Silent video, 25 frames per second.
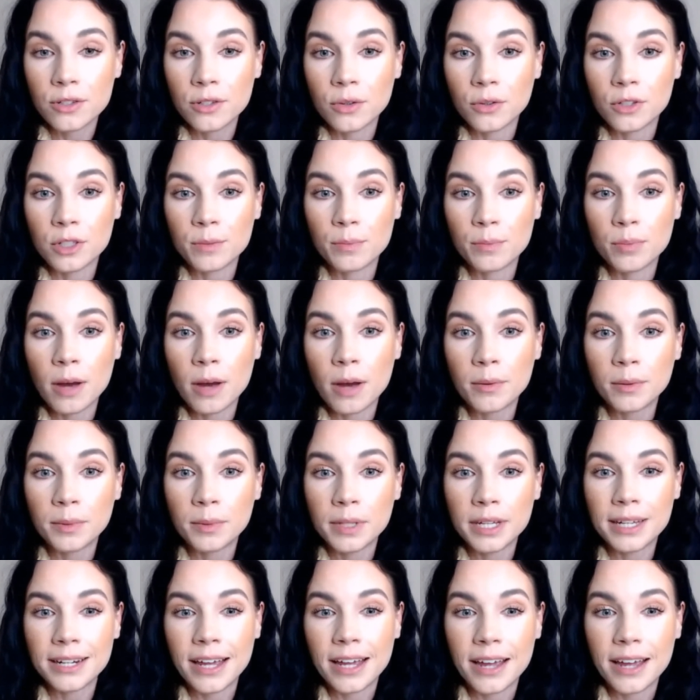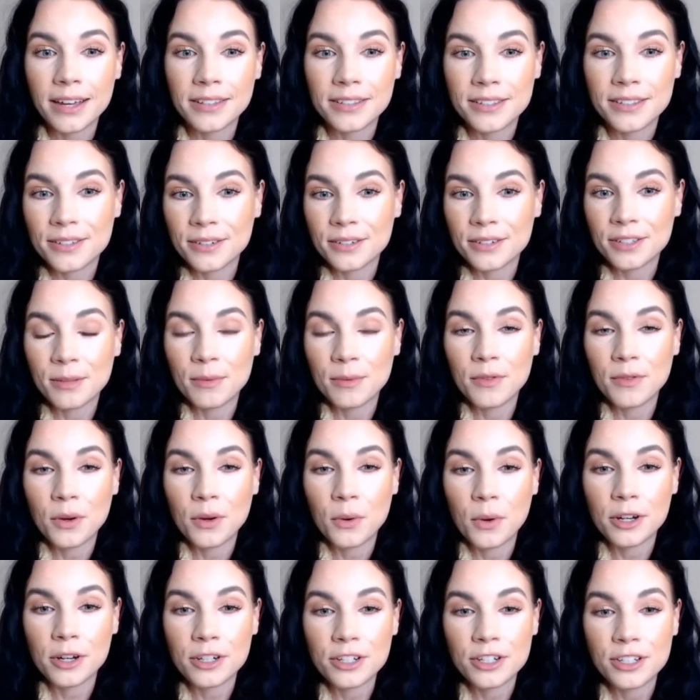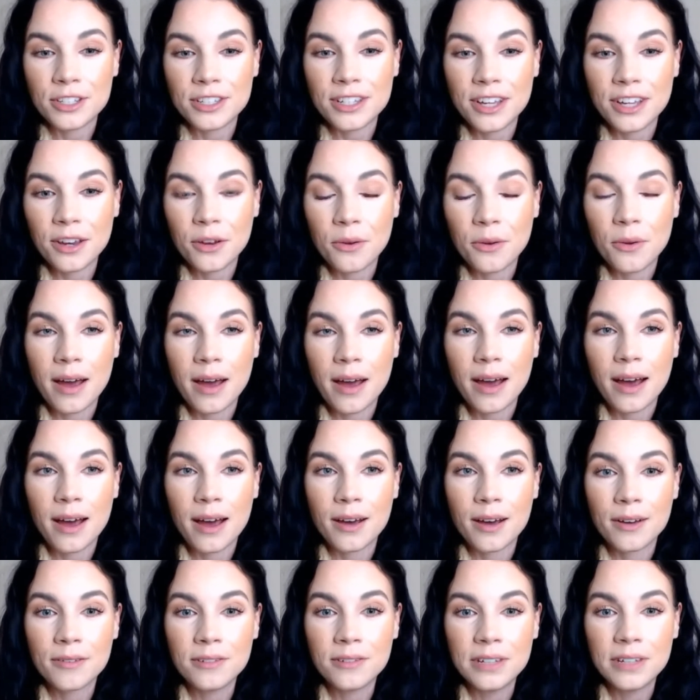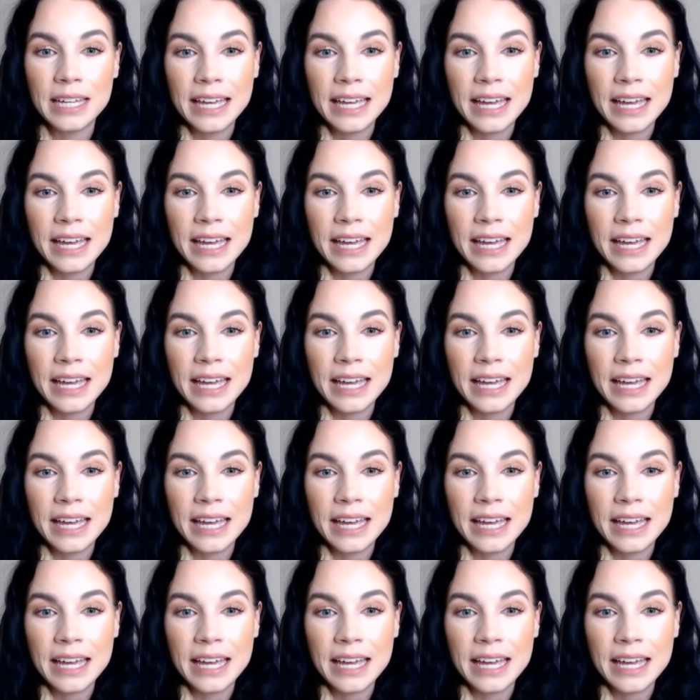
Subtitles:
So it's probably going to answer some of the questions that you have.